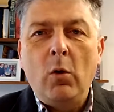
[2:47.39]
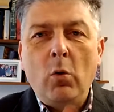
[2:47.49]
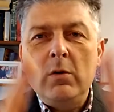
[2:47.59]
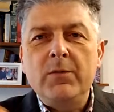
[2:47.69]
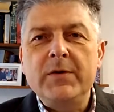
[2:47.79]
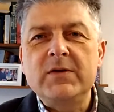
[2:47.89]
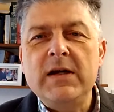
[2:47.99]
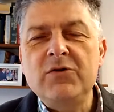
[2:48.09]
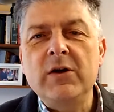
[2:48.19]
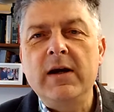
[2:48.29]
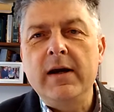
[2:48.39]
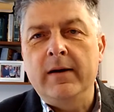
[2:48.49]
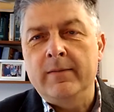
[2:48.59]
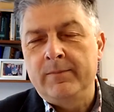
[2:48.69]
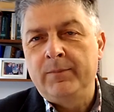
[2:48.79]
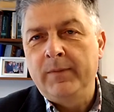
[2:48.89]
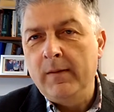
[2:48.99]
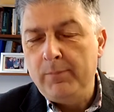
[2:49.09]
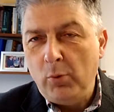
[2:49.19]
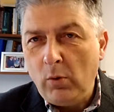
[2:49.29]
All of the teaching here
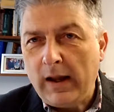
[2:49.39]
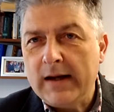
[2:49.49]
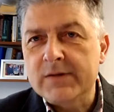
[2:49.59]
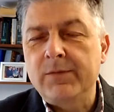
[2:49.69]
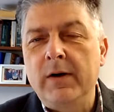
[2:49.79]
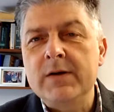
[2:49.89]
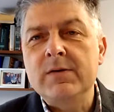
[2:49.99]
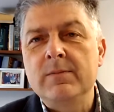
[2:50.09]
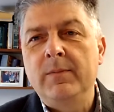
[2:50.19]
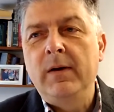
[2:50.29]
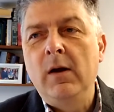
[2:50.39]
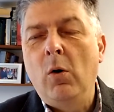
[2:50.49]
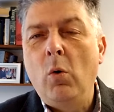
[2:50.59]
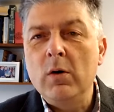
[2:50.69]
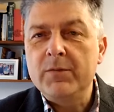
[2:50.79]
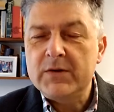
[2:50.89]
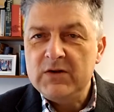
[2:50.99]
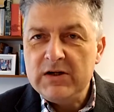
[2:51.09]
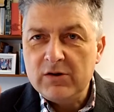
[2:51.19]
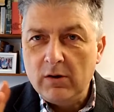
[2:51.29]
that Paul has for us, all of the
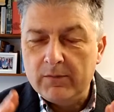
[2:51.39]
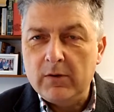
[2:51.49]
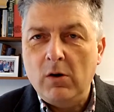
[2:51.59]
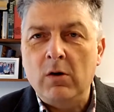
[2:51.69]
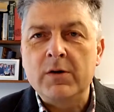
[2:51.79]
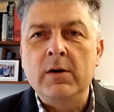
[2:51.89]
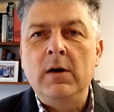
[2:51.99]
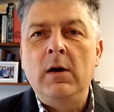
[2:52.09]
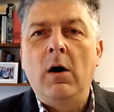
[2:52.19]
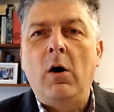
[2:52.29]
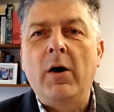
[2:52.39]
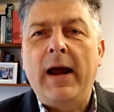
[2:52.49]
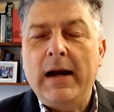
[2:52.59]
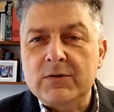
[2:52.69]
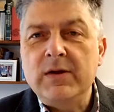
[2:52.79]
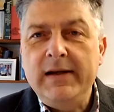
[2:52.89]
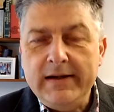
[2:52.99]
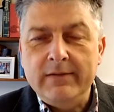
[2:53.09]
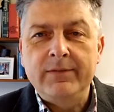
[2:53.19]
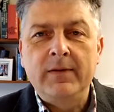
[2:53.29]
teaching of God on how to
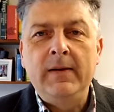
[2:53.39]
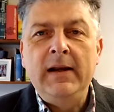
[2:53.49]
live,